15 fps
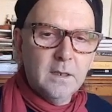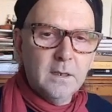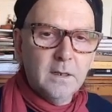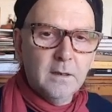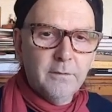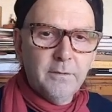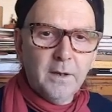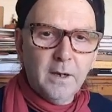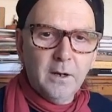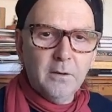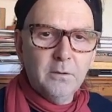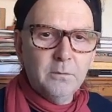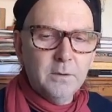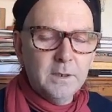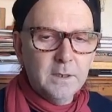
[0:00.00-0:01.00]
of
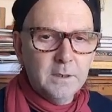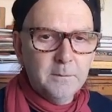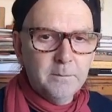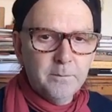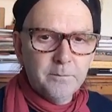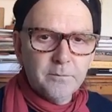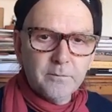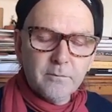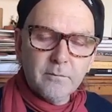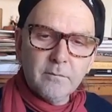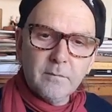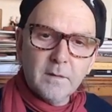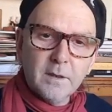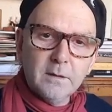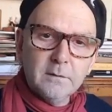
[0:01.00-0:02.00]
how we
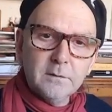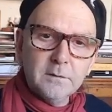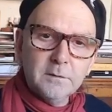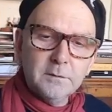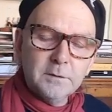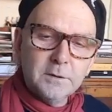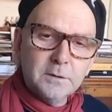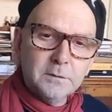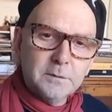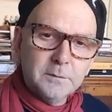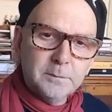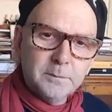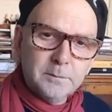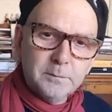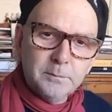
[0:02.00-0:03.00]
sort
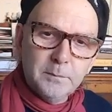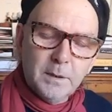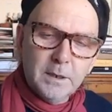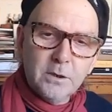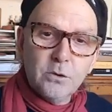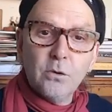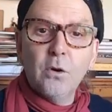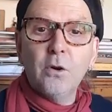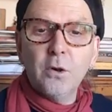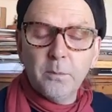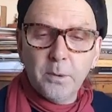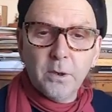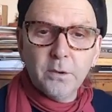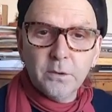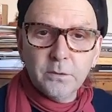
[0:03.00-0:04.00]
of might draw
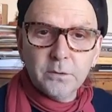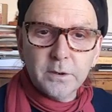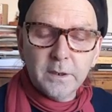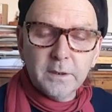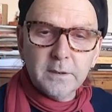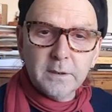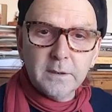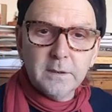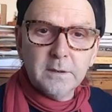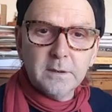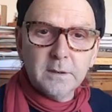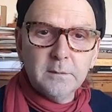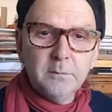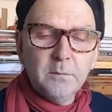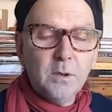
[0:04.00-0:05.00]
upon those ideas
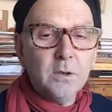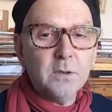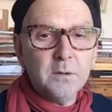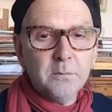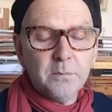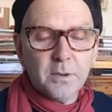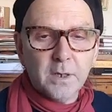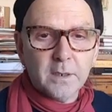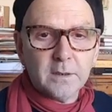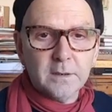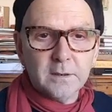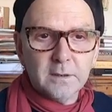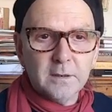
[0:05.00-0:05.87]
in modern practice,